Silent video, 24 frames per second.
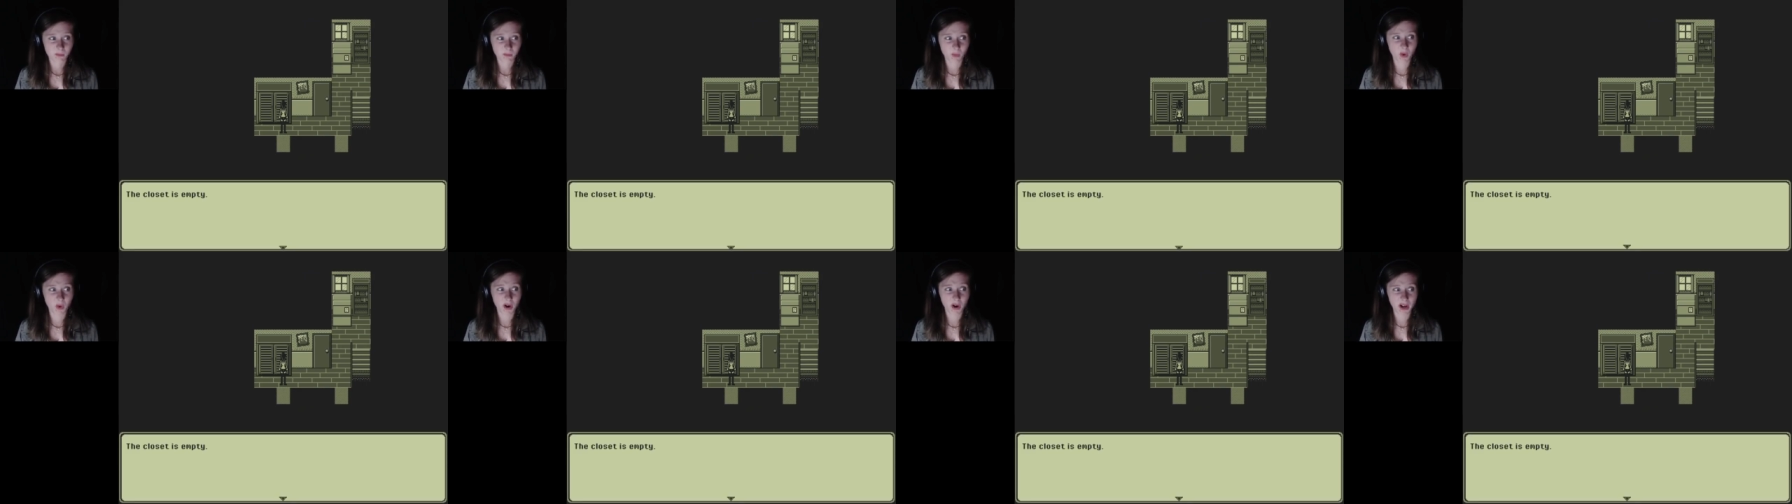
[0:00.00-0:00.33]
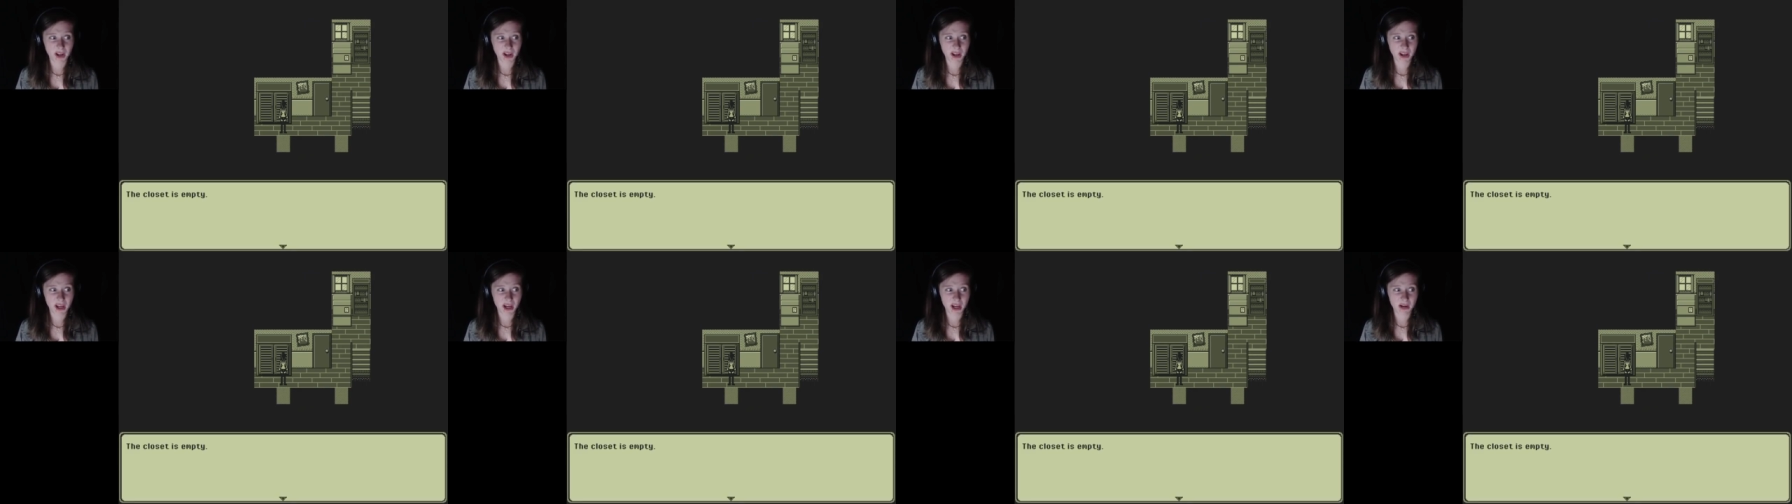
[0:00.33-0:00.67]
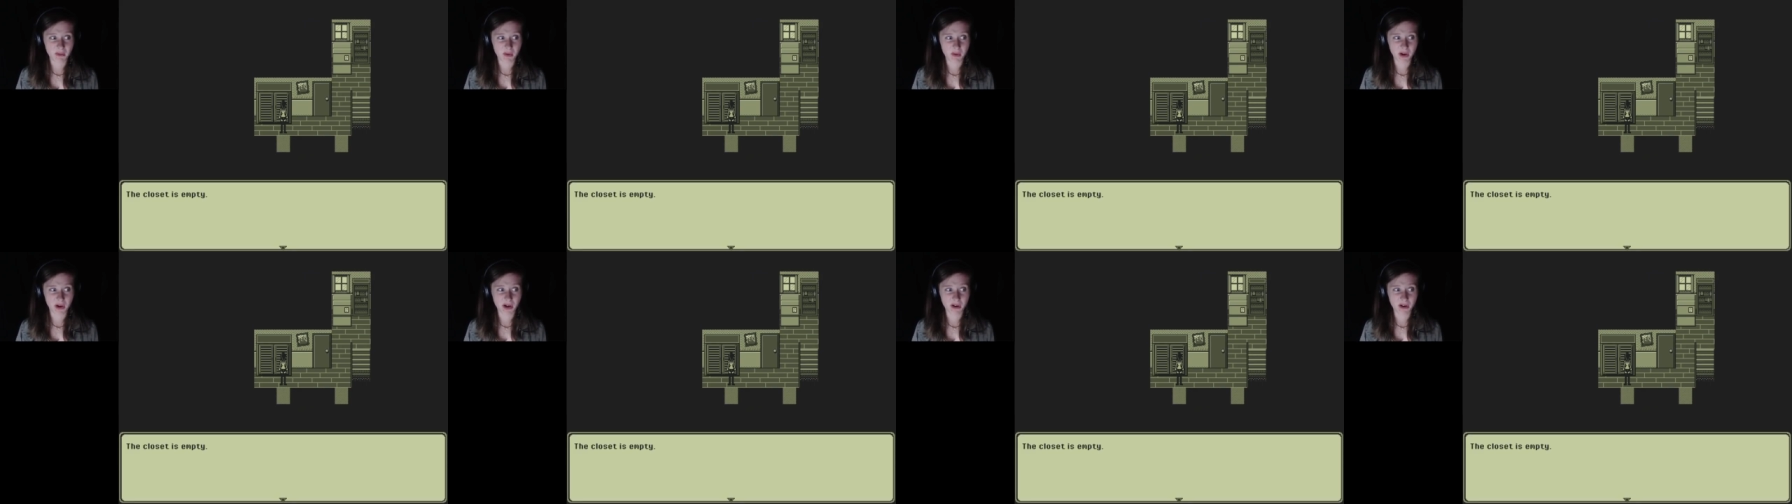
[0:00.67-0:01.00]
Warning
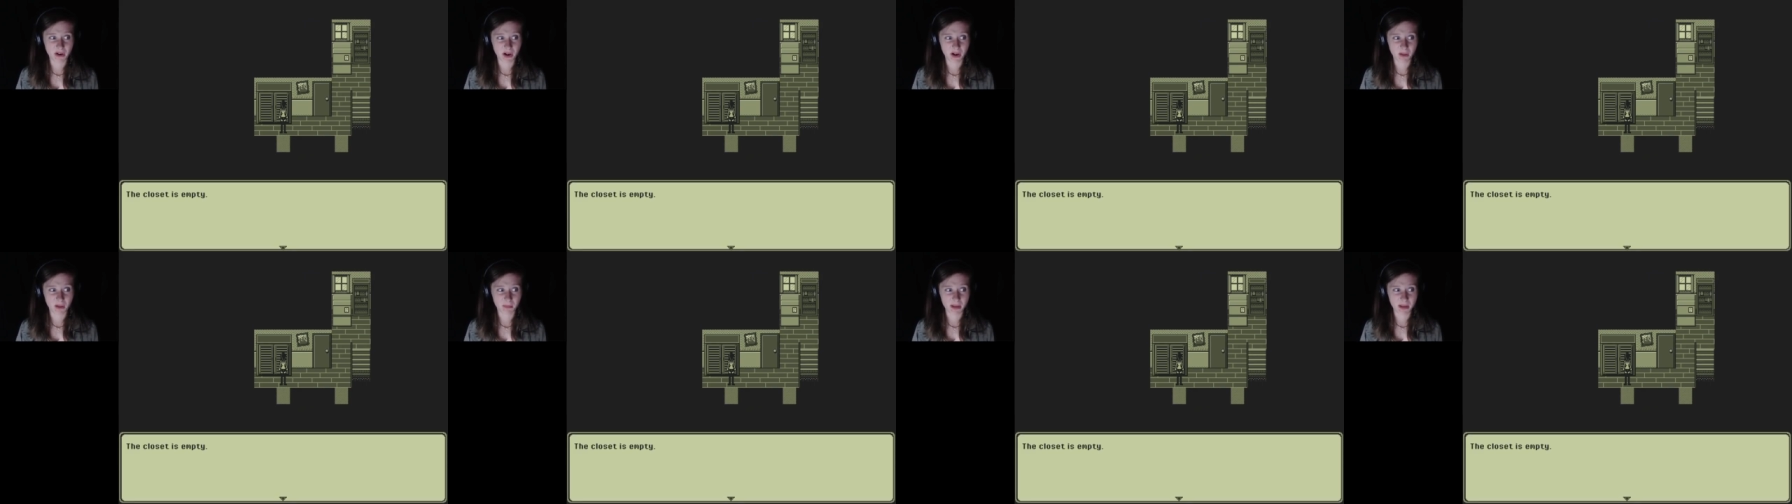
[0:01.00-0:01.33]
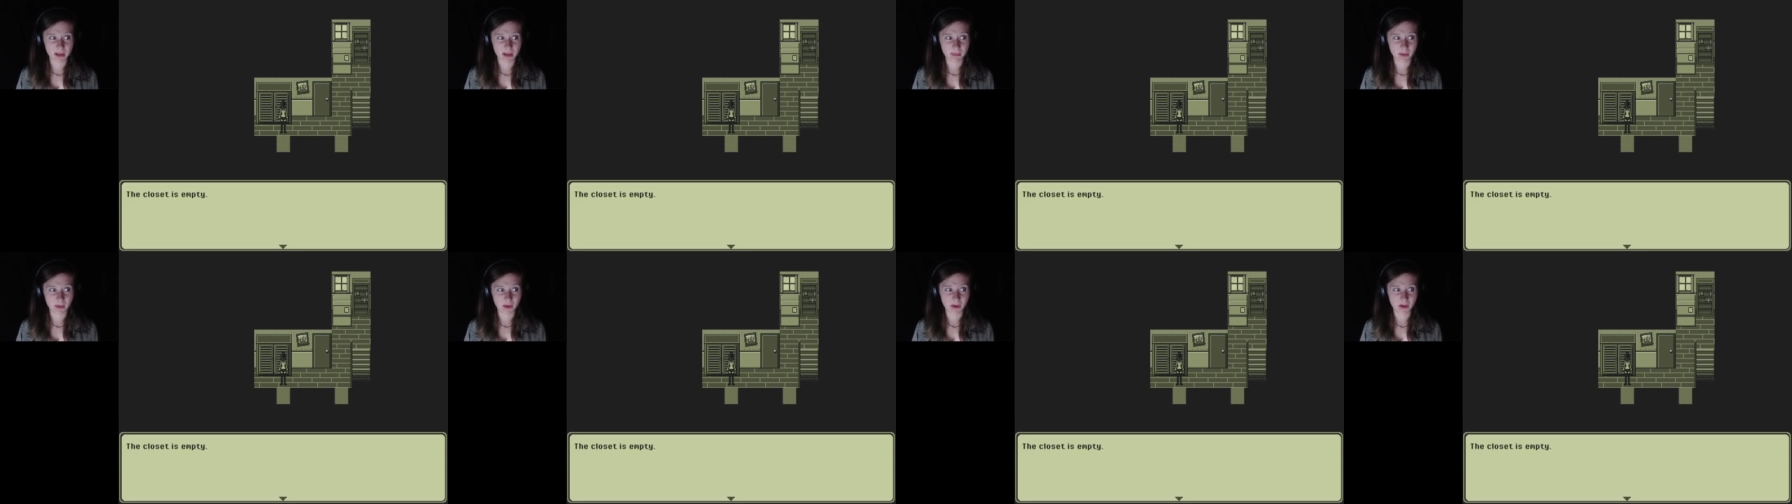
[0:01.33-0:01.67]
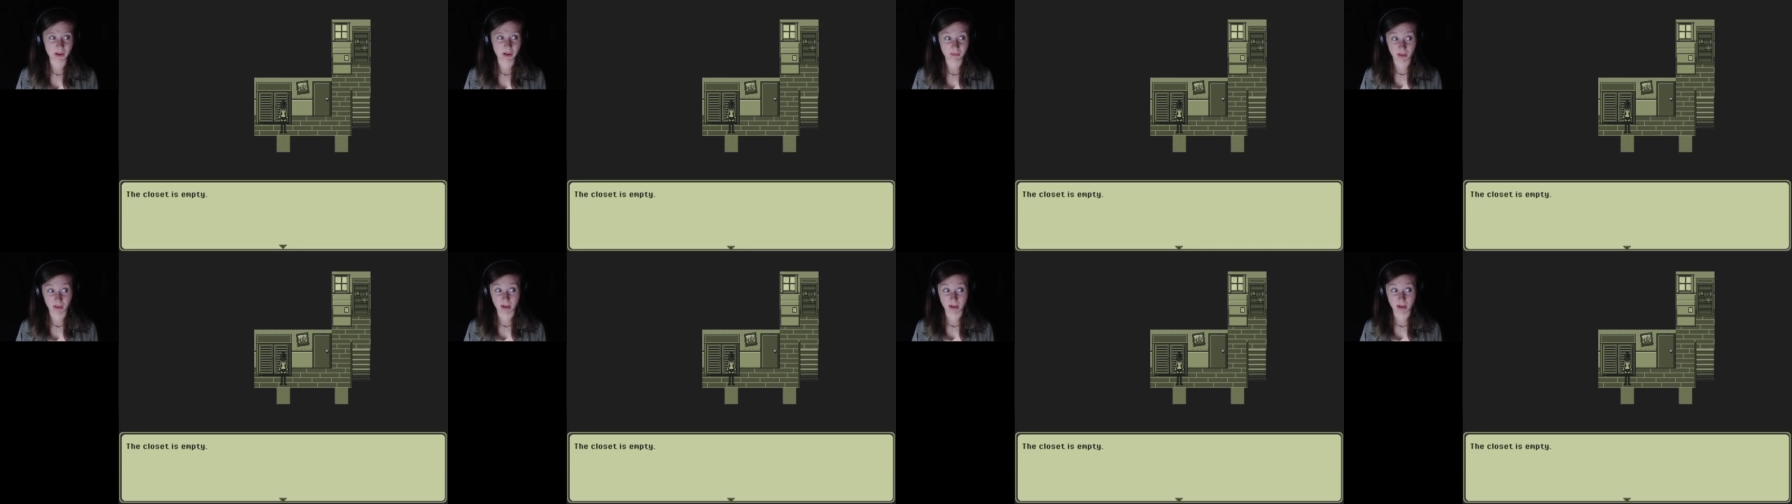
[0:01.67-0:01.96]
anyone and all people.